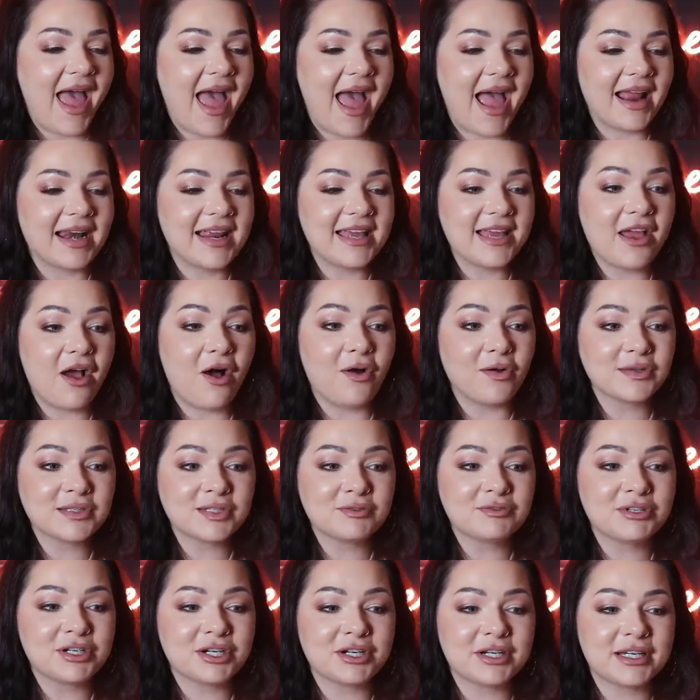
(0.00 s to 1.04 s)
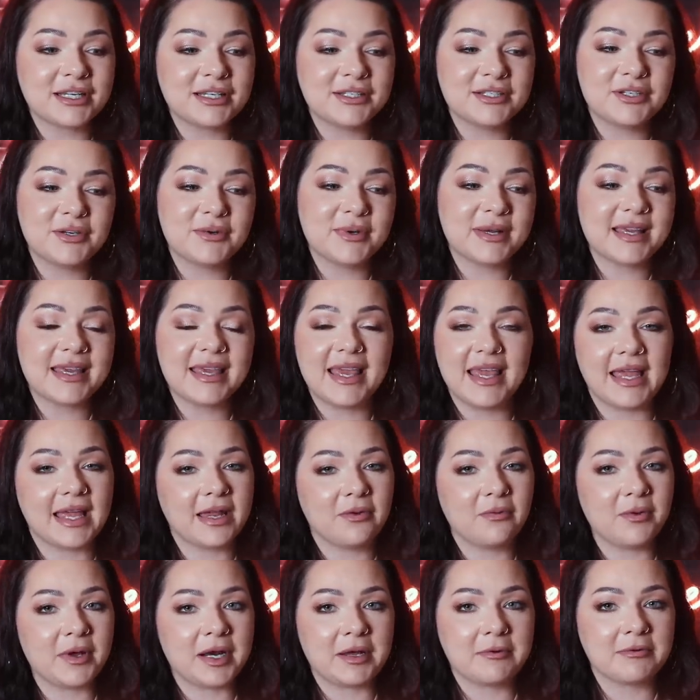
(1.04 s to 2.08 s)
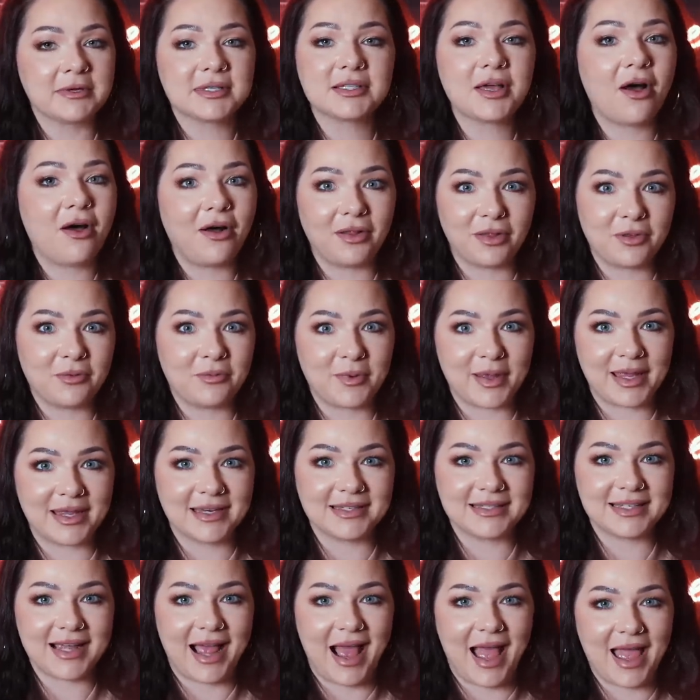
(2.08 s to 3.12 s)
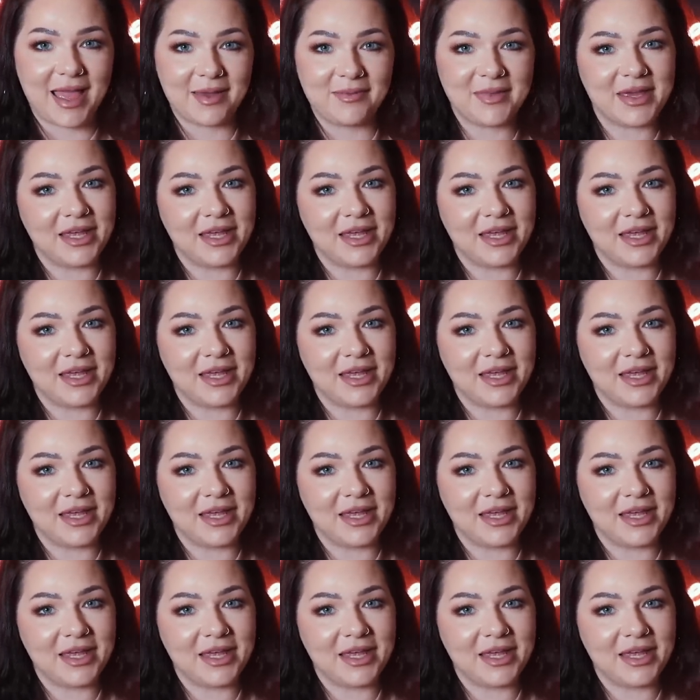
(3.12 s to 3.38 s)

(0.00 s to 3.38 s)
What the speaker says: And he also turned into a kid when it was Halloween time.